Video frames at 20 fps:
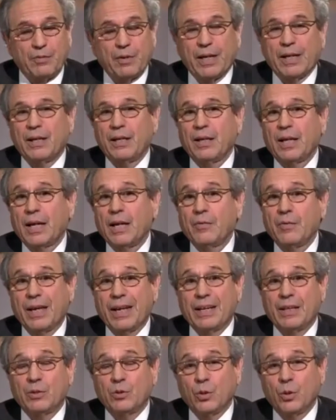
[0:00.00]
had a lot of
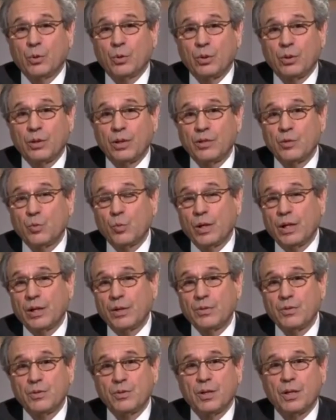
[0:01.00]
anecdotal as well
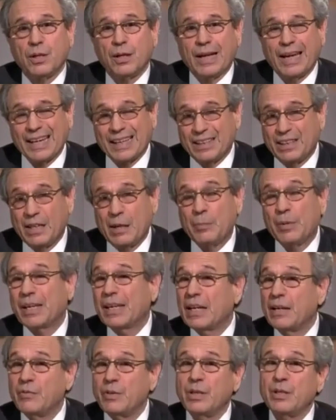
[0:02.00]
as
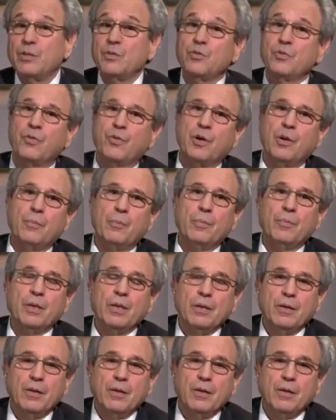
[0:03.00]
academic evidence from